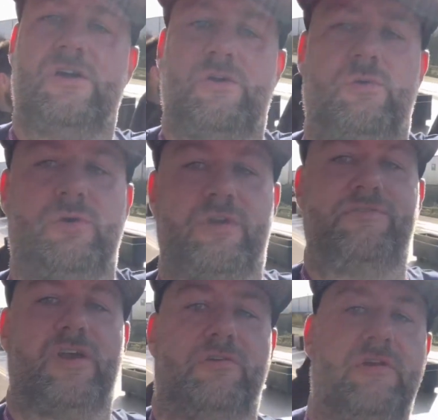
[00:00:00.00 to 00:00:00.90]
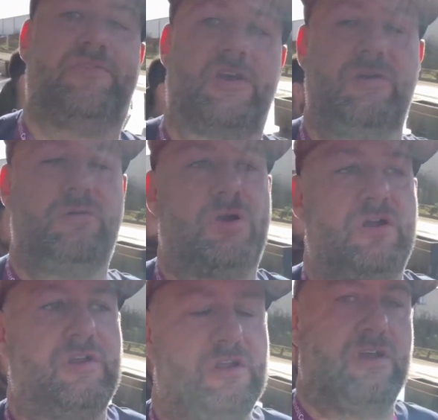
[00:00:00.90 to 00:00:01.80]
we'll give you a review
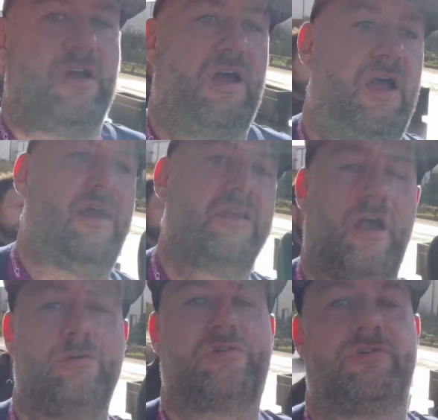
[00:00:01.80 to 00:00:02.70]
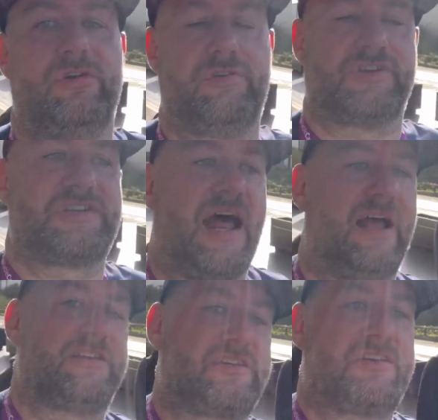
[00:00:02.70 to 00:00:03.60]
and go through the
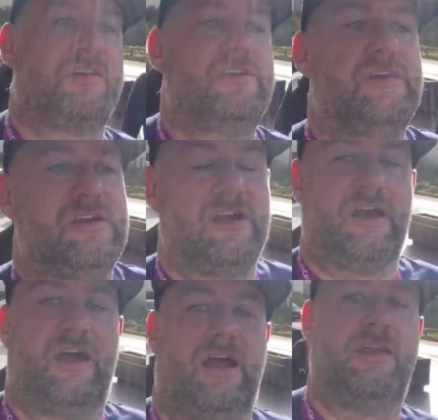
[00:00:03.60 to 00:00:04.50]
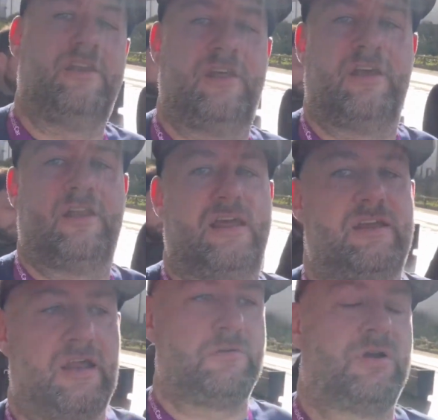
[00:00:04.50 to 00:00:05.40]
stats and let
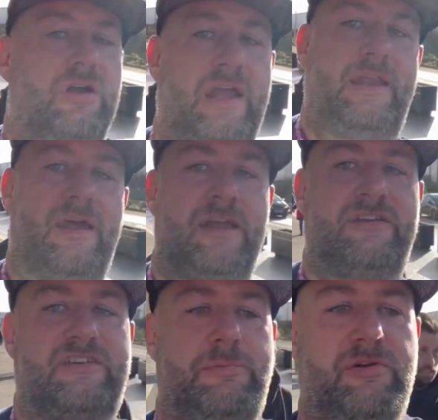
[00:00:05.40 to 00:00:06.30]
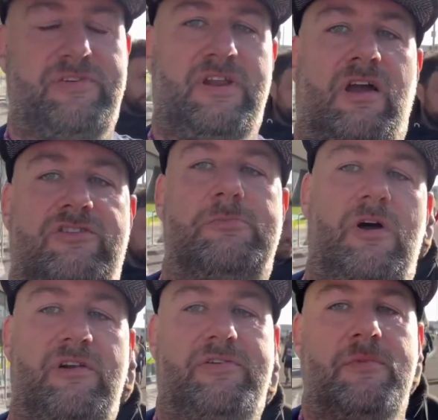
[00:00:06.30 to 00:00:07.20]
you know in a separate video tomorrow from the